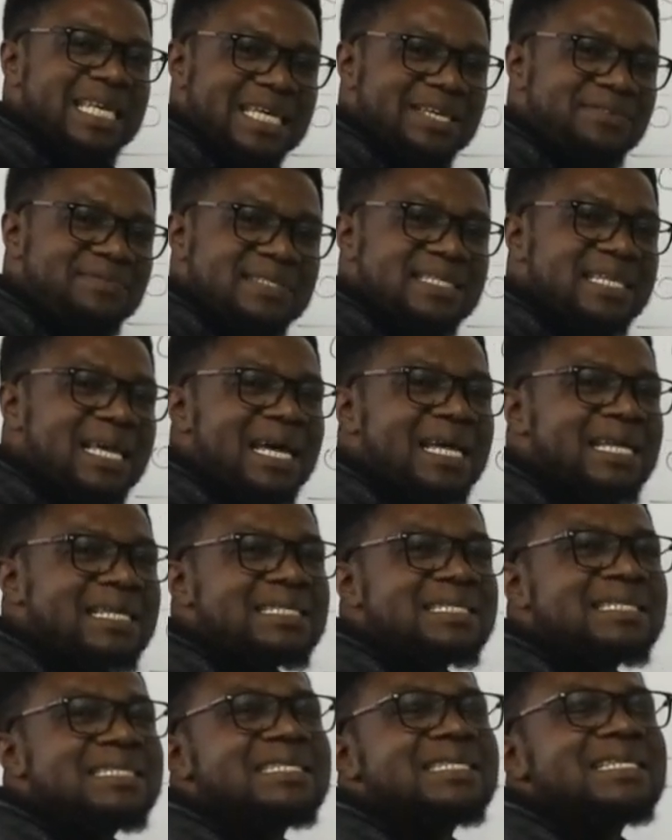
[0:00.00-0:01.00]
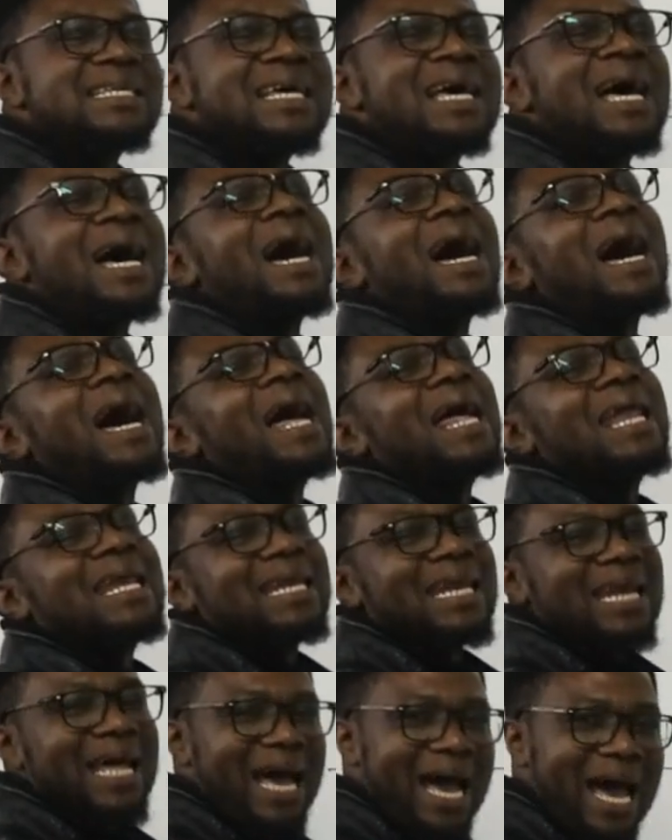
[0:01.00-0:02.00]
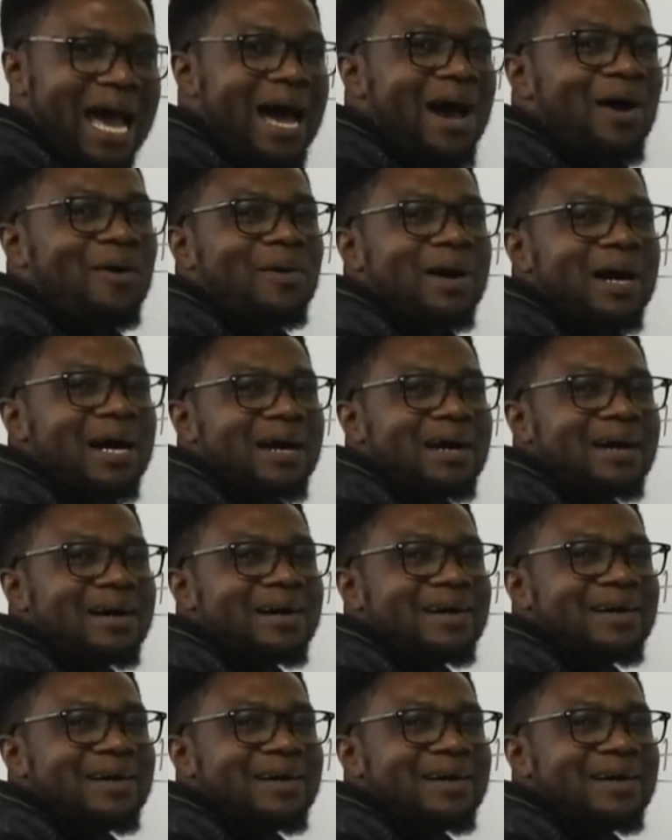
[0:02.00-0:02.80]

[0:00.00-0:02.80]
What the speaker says: gives us an hour.